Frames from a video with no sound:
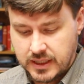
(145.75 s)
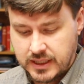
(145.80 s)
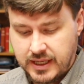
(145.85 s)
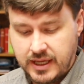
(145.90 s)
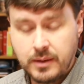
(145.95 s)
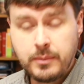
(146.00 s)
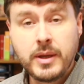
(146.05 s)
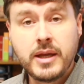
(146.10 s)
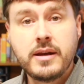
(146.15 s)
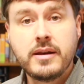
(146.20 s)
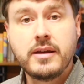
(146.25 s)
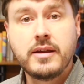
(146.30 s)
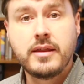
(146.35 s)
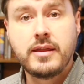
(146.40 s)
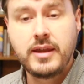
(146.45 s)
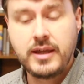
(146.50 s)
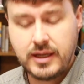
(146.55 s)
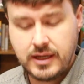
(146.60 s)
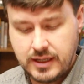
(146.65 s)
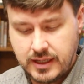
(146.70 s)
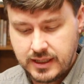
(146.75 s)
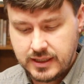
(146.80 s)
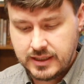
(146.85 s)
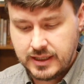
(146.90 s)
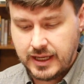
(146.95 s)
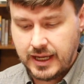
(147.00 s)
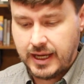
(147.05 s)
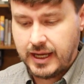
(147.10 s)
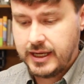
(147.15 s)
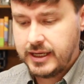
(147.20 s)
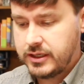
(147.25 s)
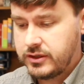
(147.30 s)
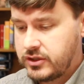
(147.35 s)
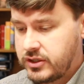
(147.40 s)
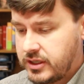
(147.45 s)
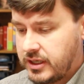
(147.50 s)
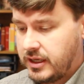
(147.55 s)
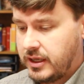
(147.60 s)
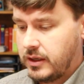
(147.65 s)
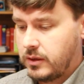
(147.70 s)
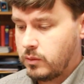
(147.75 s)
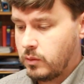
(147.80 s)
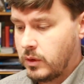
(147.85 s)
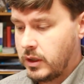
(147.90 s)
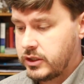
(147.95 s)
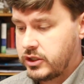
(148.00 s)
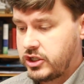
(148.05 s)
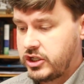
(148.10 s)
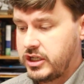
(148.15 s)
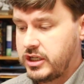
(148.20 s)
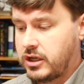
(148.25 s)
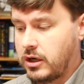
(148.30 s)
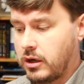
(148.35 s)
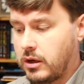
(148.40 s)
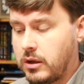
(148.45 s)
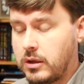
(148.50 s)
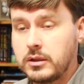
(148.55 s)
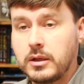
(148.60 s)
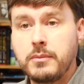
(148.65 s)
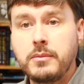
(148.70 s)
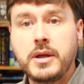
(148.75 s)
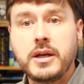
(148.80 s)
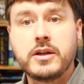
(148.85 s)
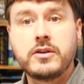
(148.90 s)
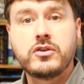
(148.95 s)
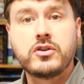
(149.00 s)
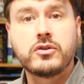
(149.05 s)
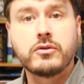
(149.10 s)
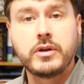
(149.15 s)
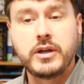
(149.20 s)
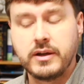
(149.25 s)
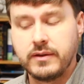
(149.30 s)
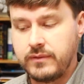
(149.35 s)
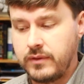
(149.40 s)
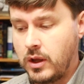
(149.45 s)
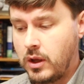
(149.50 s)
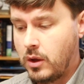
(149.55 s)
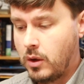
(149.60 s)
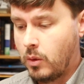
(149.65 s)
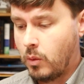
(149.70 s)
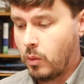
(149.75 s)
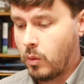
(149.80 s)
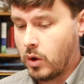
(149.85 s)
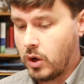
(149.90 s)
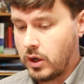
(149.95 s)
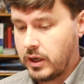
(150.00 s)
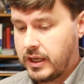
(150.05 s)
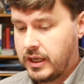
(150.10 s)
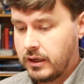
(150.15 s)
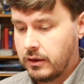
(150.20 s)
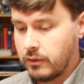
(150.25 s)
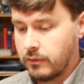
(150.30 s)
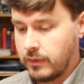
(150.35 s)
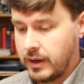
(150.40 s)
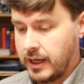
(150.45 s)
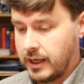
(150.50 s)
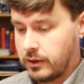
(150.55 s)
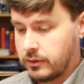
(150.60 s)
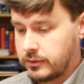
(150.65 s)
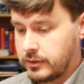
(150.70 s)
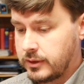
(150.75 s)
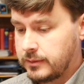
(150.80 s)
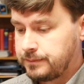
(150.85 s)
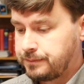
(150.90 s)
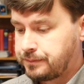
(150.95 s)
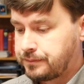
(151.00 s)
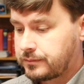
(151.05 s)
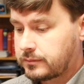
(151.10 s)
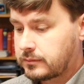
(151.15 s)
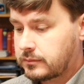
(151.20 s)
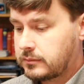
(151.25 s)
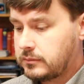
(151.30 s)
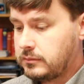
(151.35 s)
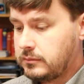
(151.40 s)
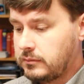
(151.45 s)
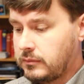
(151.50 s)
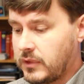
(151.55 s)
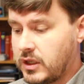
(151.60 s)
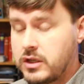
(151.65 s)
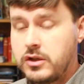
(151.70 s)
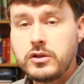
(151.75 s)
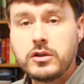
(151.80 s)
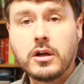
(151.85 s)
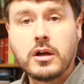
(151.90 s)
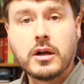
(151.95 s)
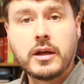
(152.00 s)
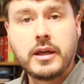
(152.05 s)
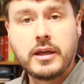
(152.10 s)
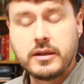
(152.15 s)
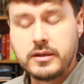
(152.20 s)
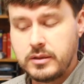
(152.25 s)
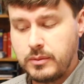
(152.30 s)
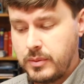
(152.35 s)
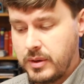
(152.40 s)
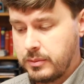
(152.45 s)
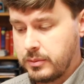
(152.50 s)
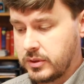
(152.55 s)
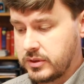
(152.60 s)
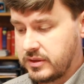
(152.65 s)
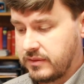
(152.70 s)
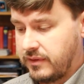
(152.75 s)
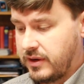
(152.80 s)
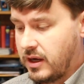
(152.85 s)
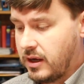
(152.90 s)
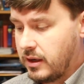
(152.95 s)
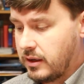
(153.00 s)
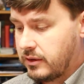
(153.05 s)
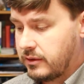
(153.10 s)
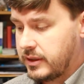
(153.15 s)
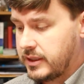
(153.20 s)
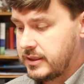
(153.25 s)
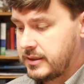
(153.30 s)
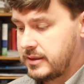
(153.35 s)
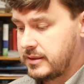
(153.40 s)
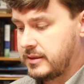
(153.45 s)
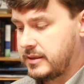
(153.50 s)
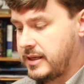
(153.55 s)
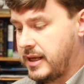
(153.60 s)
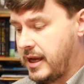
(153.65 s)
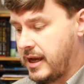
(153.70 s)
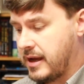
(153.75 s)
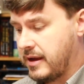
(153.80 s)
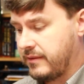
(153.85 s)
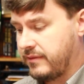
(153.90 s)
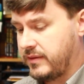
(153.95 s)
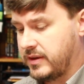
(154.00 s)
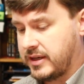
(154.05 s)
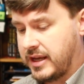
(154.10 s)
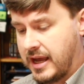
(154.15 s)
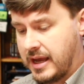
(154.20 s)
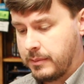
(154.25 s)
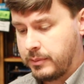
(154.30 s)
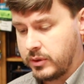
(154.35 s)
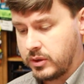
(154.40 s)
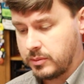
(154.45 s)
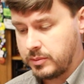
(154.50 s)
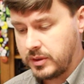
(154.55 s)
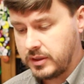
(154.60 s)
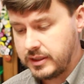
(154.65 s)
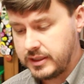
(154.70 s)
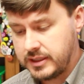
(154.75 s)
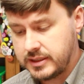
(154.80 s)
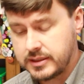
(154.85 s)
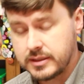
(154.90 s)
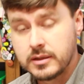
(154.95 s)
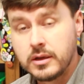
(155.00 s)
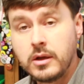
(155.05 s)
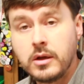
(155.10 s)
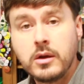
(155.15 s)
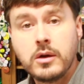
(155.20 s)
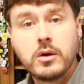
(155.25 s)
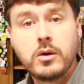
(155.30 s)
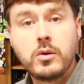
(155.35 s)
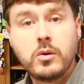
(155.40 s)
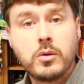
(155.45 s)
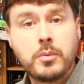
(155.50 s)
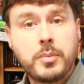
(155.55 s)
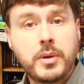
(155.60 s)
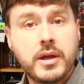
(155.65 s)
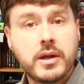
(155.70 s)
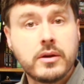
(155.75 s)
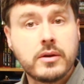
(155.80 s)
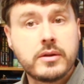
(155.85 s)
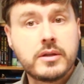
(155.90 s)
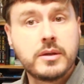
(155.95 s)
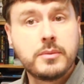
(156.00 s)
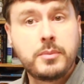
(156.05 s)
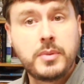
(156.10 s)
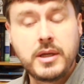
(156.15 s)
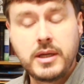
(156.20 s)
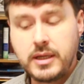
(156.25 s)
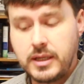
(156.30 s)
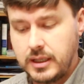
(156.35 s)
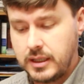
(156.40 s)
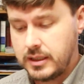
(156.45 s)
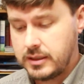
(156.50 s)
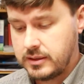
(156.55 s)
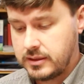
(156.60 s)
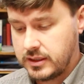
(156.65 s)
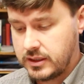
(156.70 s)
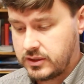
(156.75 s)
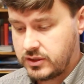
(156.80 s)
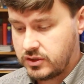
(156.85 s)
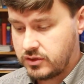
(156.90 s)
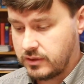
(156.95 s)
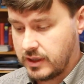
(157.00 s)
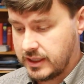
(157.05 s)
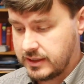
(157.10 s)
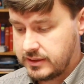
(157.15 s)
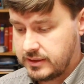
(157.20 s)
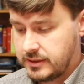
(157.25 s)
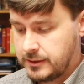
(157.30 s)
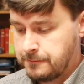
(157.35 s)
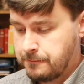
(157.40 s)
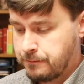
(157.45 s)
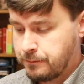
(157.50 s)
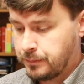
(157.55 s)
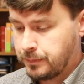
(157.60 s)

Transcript: Kibben then engaged in what she called a ministry of walking around, talking to members of Congress, staff, and Capitol Police who appeared to be in distress.